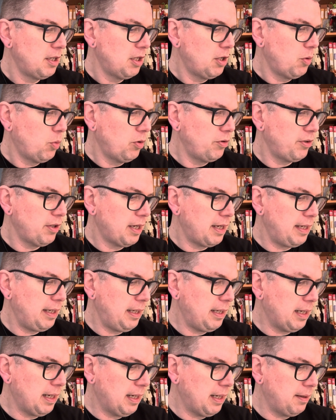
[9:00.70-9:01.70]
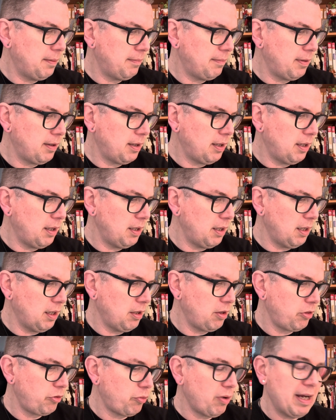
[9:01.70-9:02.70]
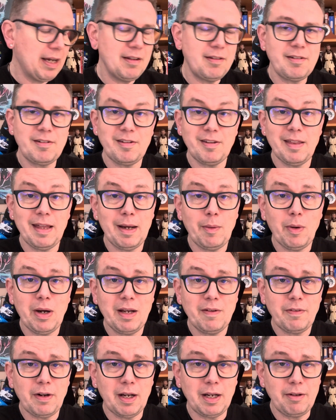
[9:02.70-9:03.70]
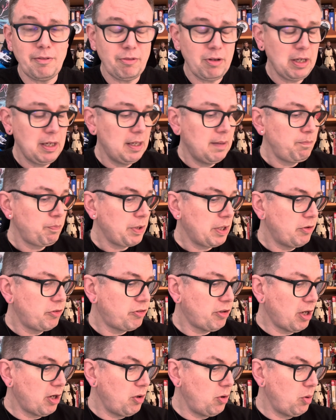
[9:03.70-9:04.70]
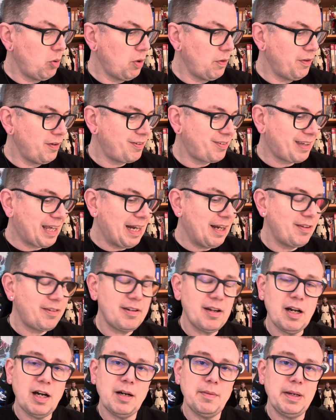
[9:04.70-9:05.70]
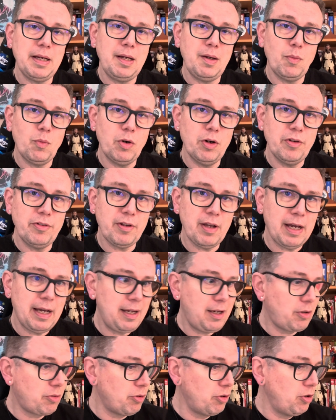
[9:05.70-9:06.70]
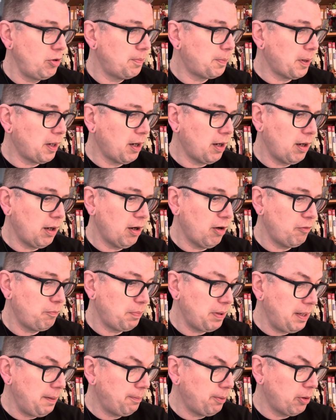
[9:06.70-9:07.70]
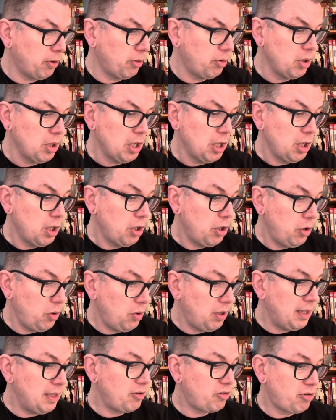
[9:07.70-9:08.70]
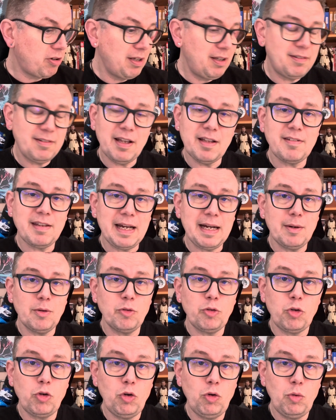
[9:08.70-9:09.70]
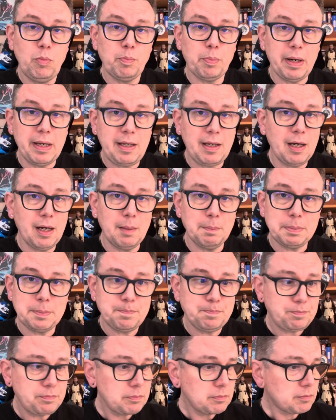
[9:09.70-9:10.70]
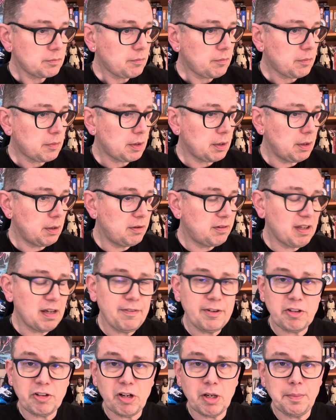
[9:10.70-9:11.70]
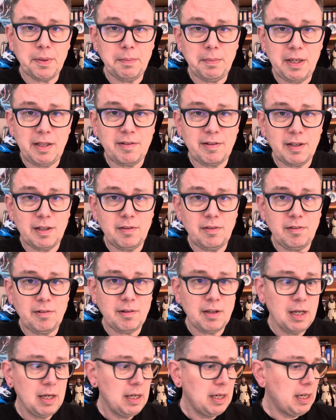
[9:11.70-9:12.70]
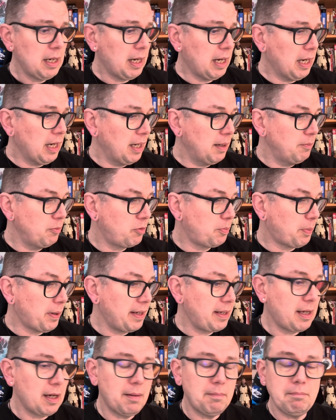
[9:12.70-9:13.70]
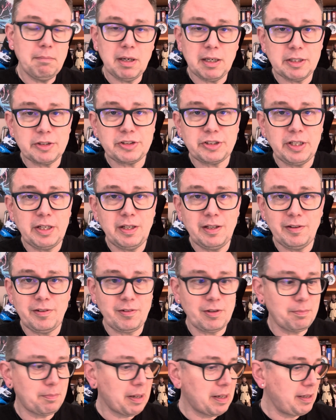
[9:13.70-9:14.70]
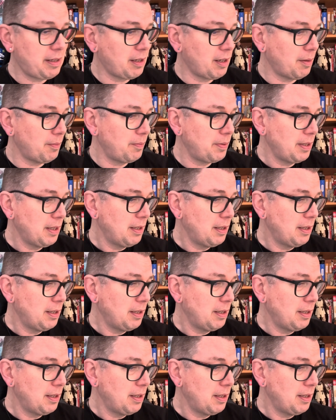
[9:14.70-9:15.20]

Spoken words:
was a threat to their way of life. So the Skeleton Army was a group of people who literally set out to break up Salvation Army meetings, to break up marches, to break up